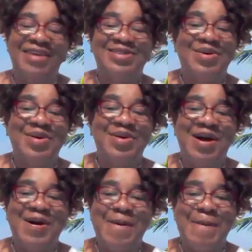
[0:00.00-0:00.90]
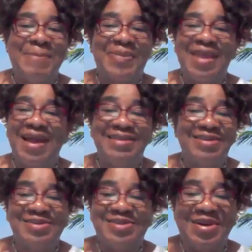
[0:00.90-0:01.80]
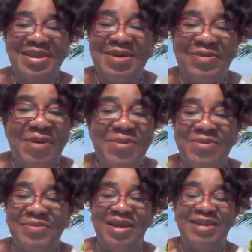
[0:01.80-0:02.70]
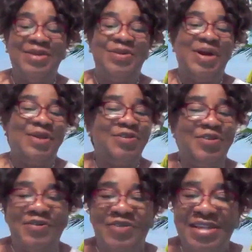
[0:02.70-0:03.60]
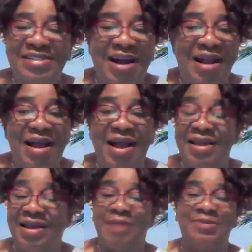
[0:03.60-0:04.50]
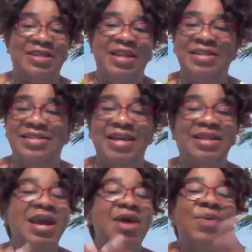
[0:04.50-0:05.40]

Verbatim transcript: So, um, and also in a way, woman, you know, a lot of things are, are encapsulated.